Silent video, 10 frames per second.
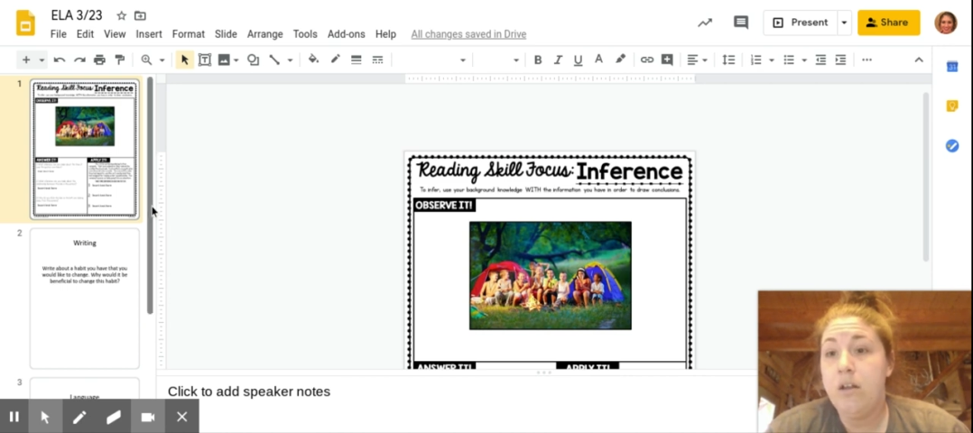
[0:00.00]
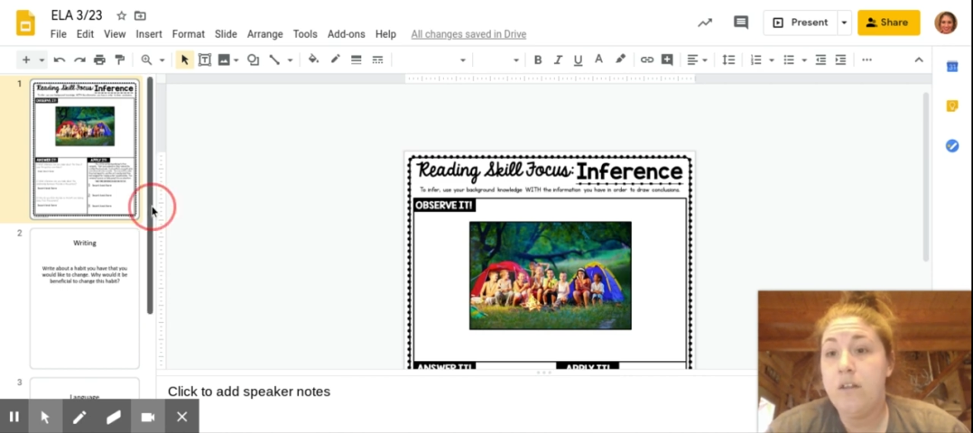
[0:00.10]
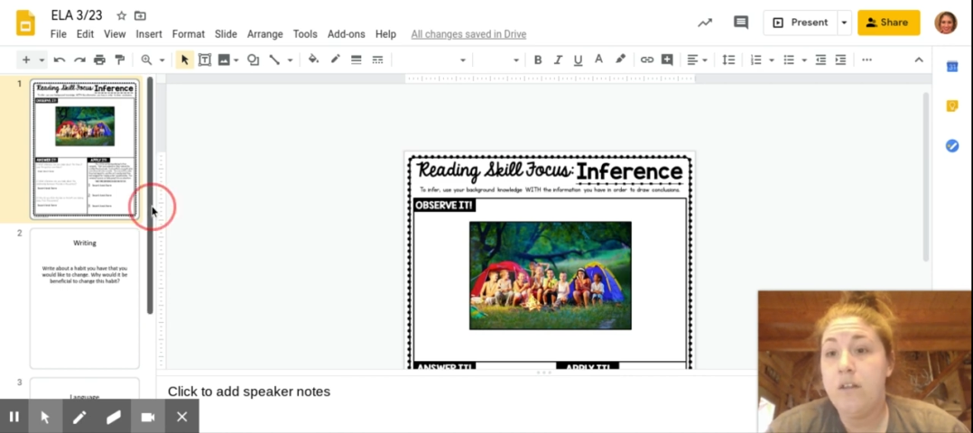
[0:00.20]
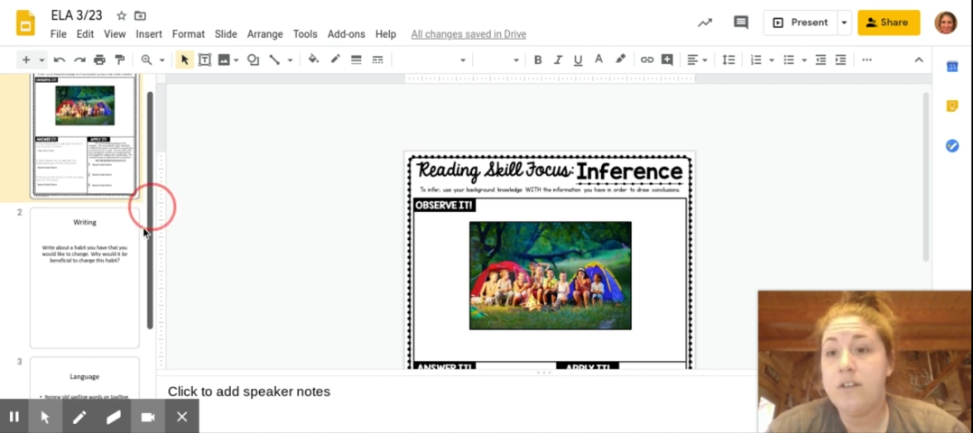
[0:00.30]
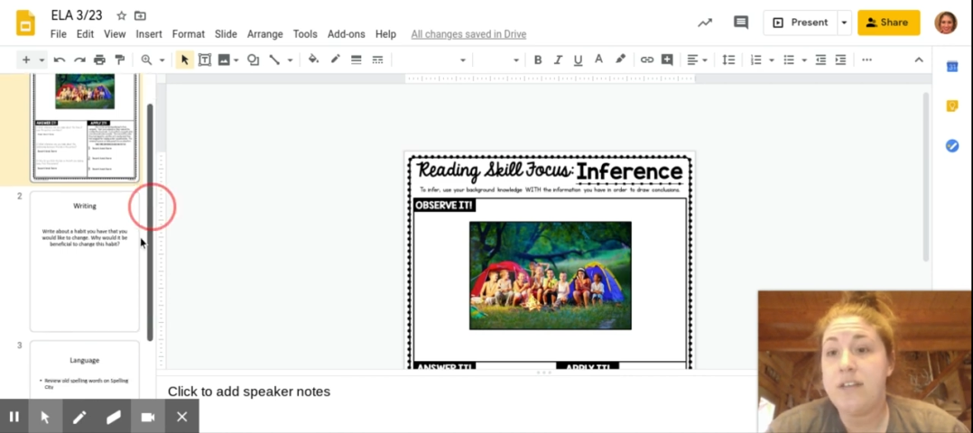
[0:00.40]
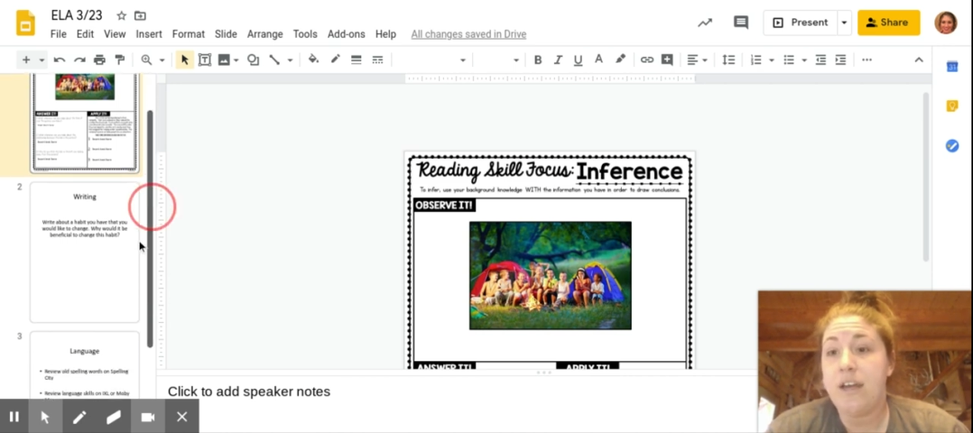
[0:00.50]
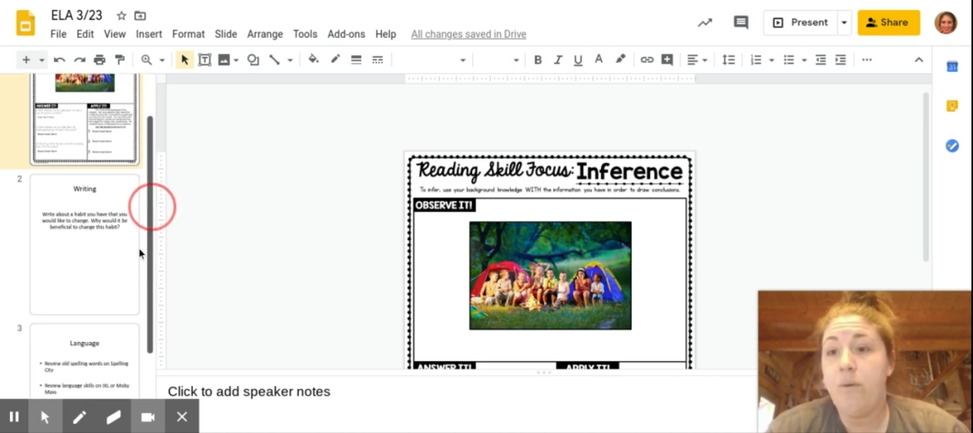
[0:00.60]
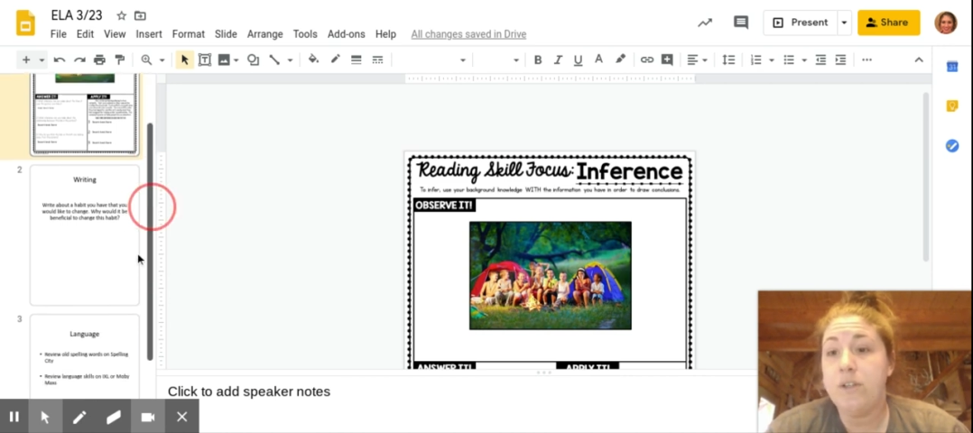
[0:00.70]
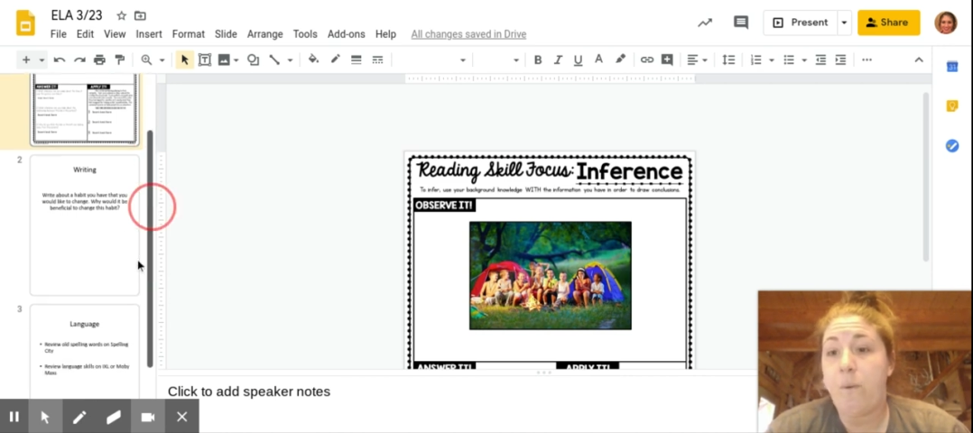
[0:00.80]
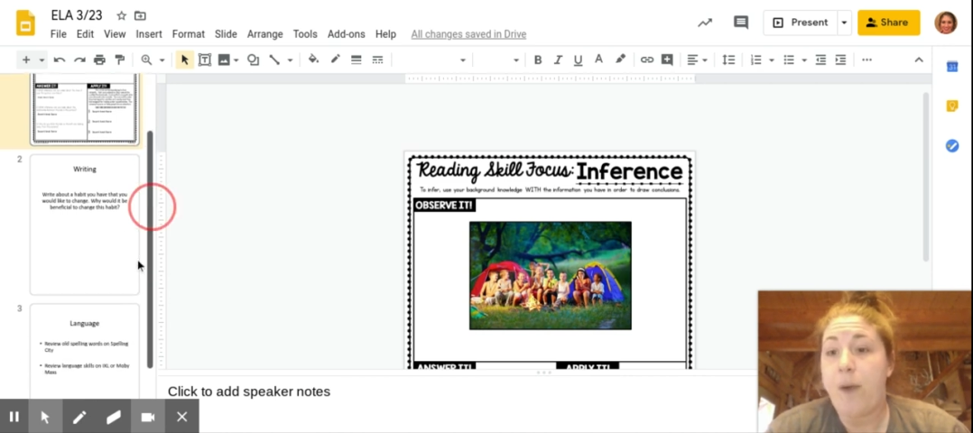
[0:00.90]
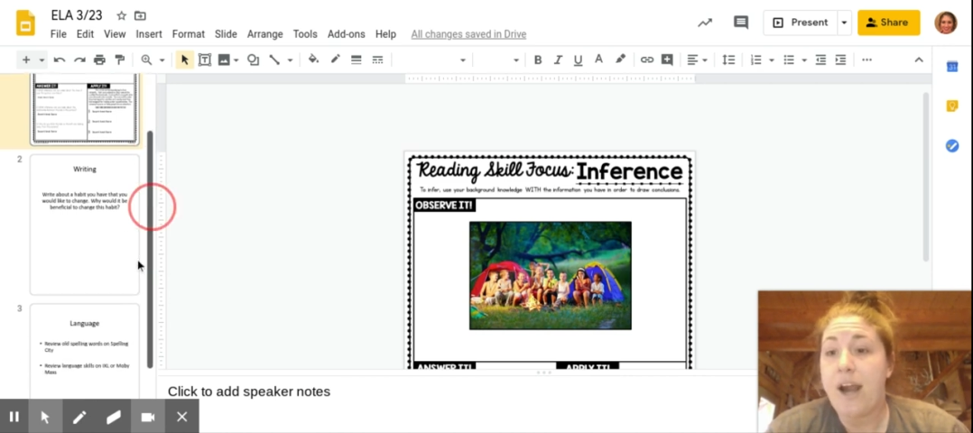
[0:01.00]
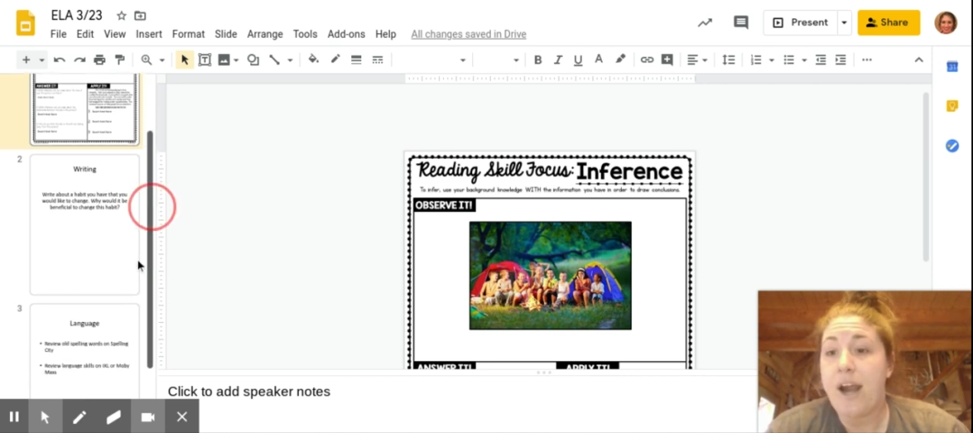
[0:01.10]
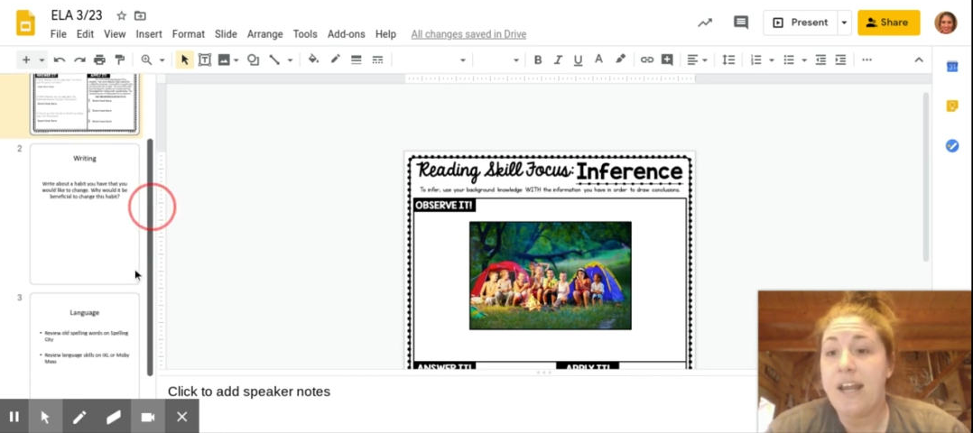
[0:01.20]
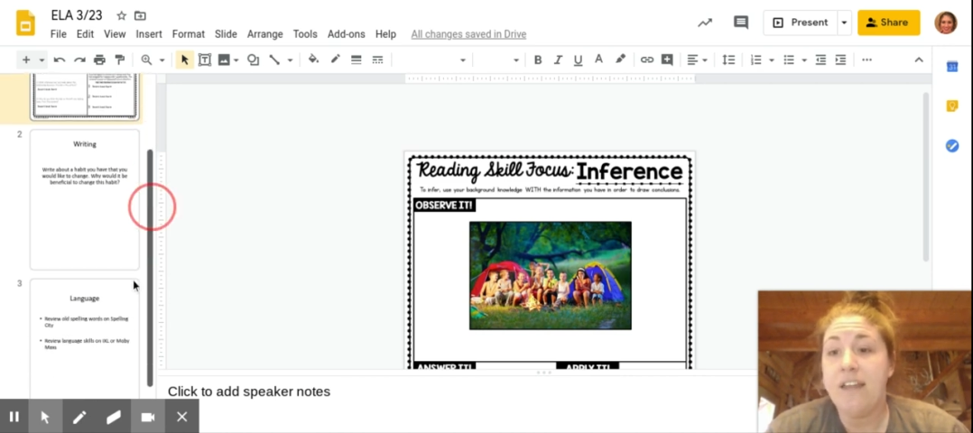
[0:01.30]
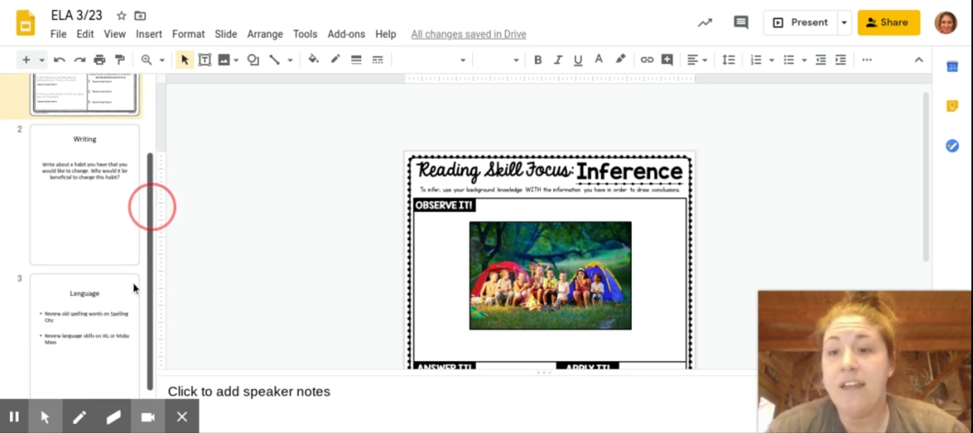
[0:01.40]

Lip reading: the second one's for writing,